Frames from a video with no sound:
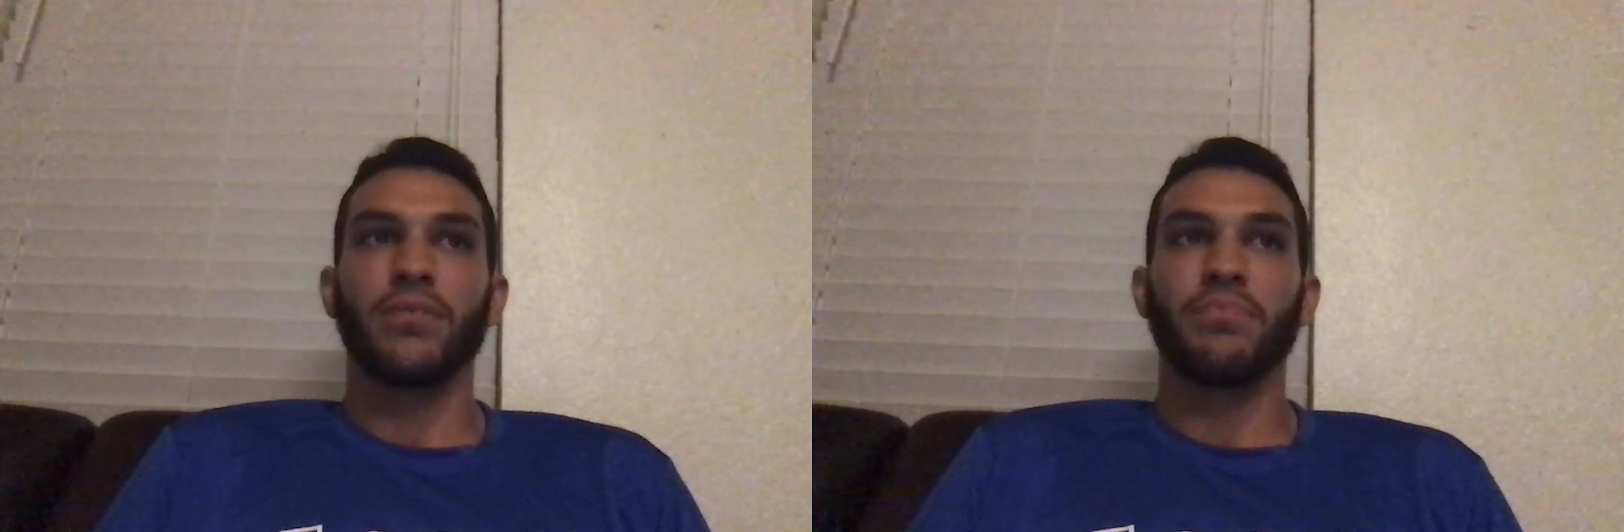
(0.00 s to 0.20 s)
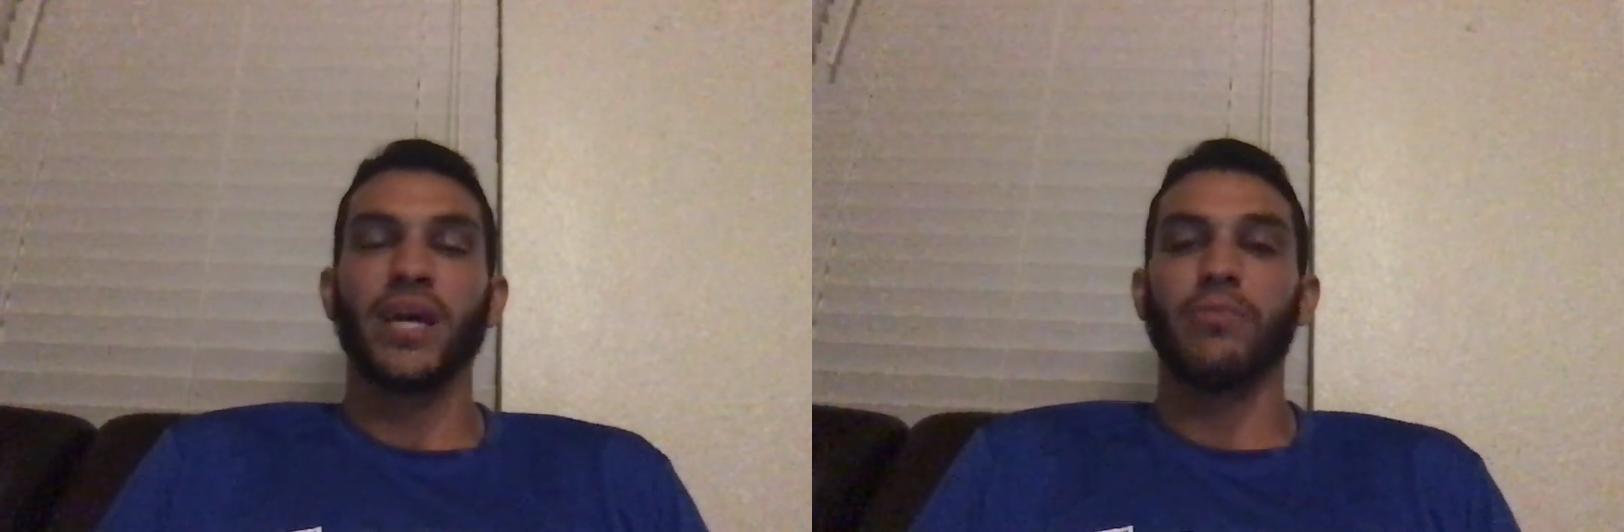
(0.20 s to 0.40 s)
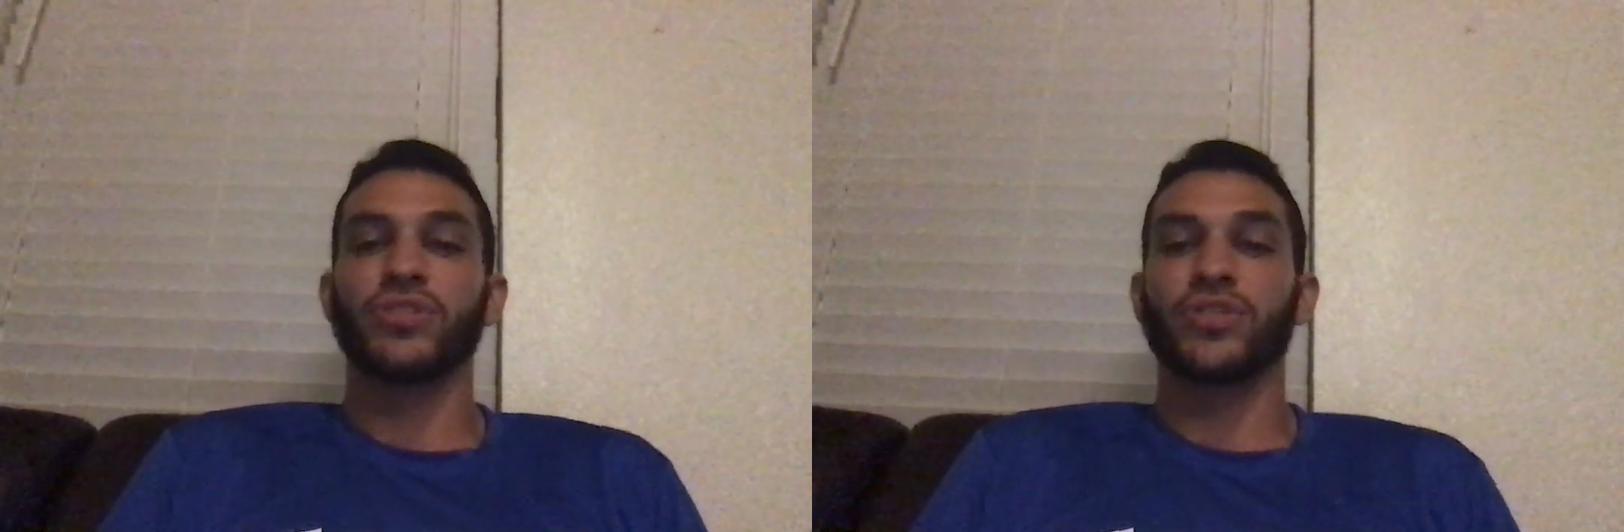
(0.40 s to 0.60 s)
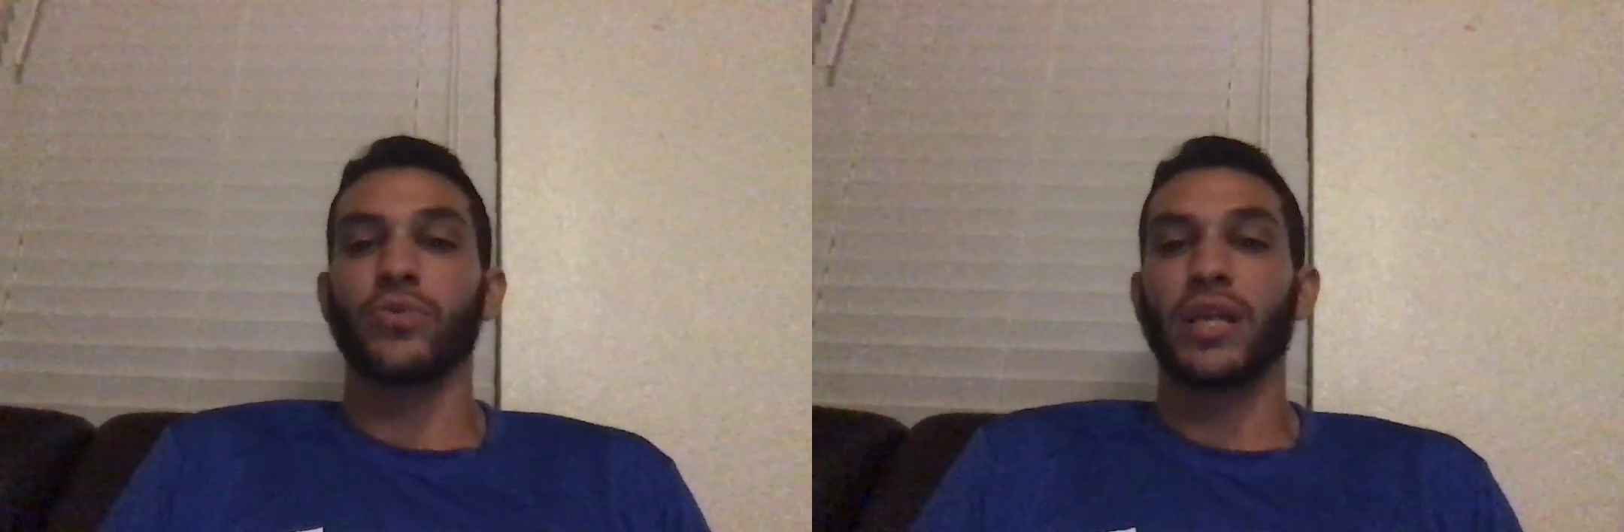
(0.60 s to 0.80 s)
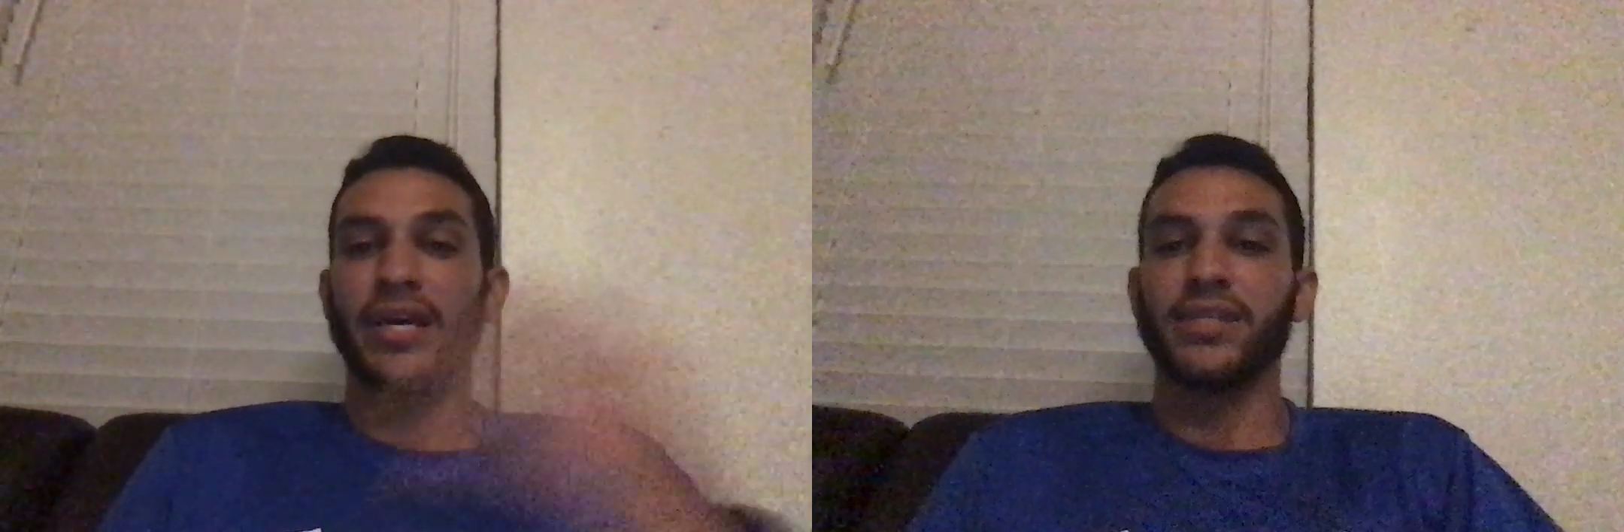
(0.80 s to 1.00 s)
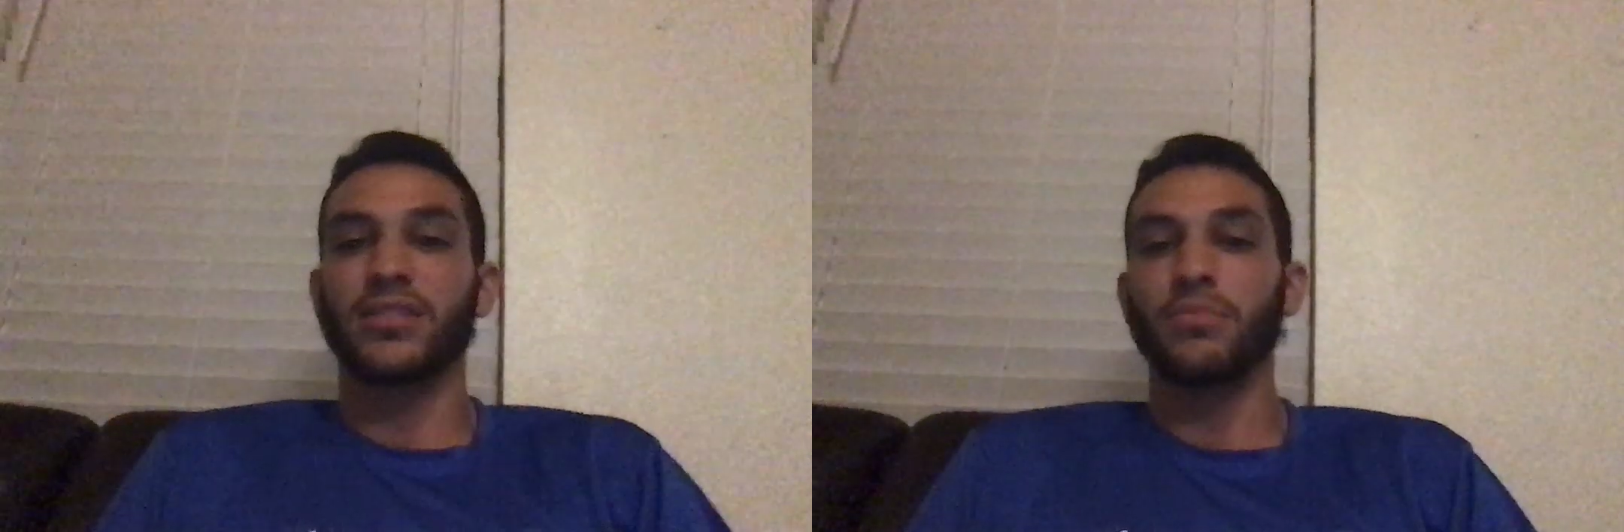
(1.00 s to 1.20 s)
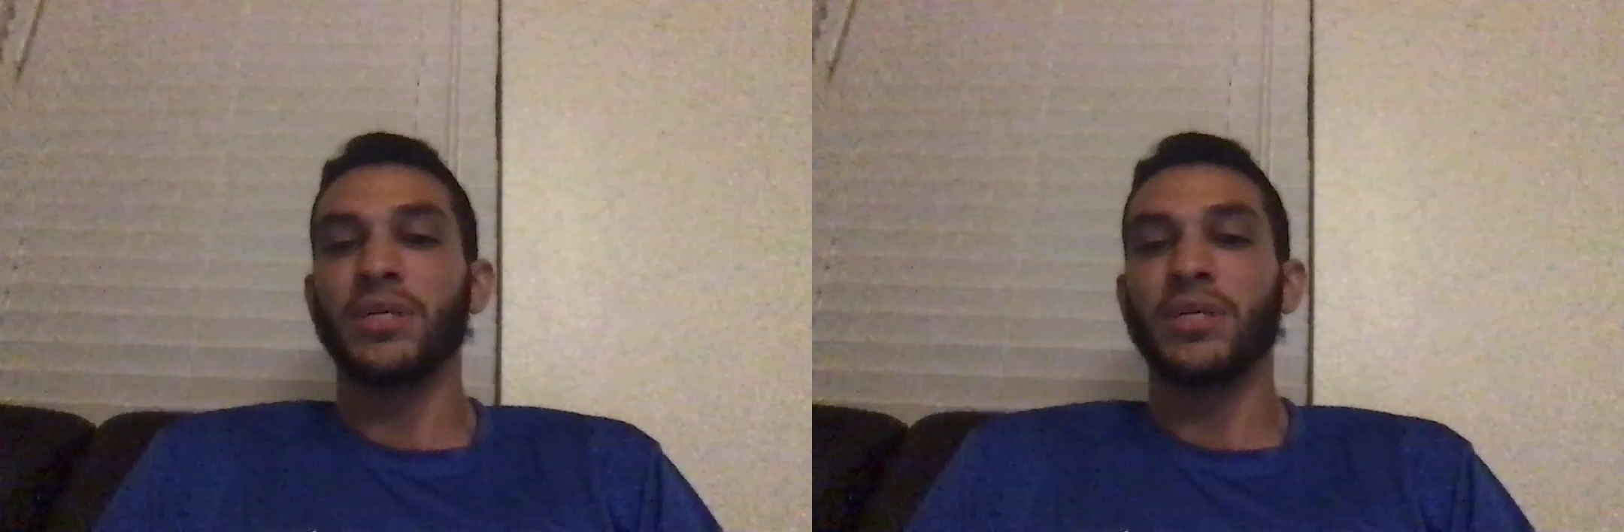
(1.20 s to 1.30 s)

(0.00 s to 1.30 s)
be able to relate it to